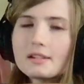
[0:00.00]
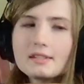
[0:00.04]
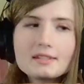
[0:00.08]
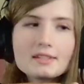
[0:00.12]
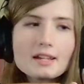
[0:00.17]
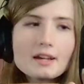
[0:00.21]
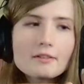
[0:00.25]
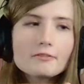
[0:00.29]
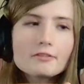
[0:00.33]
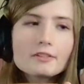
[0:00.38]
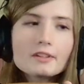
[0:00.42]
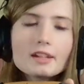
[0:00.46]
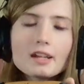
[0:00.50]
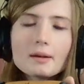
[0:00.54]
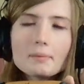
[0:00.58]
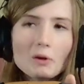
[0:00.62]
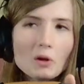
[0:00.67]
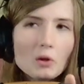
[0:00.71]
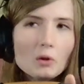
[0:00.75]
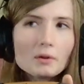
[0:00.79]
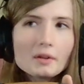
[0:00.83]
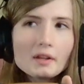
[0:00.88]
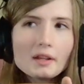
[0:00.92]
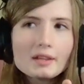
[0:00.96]
definitely
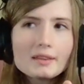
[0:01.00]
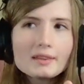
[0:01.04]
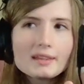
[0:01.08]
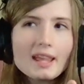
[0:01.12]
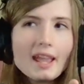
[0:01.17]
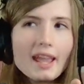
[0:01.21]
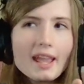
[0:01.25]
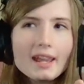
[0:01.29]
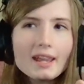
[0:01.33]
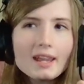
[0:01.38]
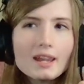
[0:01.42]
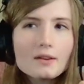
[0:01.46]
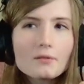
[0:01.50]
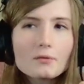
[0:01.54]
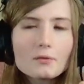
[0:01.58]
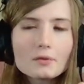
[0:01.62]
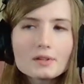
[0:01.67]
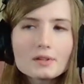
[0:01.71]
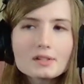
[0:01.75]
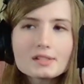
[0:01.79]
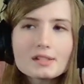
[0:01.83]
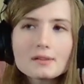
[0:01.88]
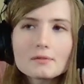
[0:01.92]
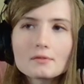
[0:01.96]
upholding the
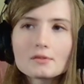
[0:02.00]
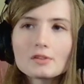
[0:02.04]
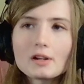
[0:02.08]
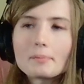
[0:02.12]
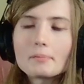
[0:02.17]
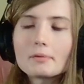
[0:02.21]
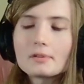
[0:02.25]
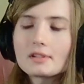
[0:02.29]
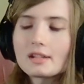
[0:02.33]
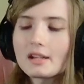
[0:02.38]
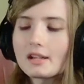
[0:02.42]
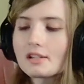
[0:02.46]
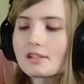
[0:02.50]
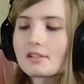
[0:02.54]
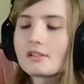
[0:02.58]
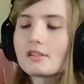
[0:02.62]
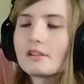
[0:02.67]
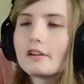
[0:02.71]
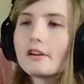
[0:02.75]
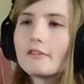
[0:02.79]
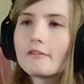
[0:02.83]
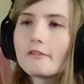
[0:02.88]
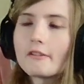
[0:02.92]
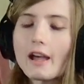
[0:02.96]
AK-47 reputation
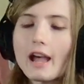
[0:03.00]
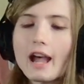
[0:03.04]
of